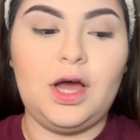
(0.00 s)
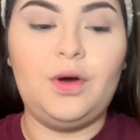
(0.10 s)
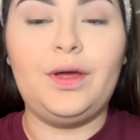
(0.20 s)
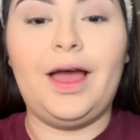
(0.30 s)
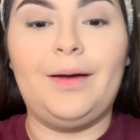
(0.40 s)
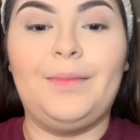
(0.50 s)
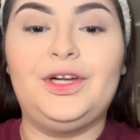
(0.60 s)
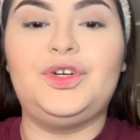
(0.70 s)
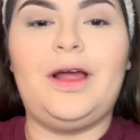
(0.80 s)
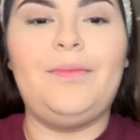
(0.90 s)
Oh yeah,
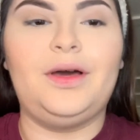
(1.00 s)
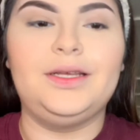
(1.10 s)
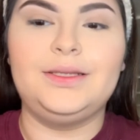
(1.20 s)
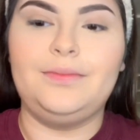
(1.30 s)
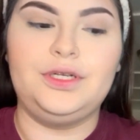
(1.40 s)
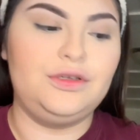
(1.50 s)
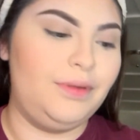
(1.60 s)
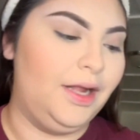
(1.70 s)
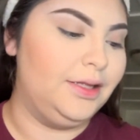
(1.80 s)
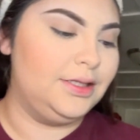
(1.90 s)
my tripod is a bunch of
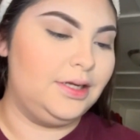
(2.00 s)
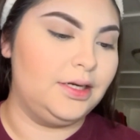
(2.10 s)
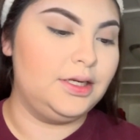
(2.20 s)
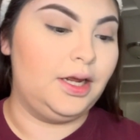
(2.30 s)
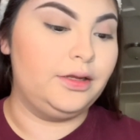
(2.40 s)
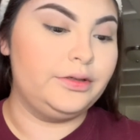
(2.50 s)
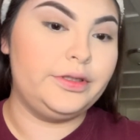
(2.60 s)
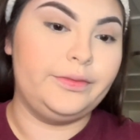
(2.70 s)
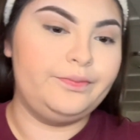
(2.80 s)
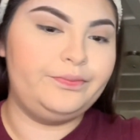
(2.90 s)
palettes stacked together, so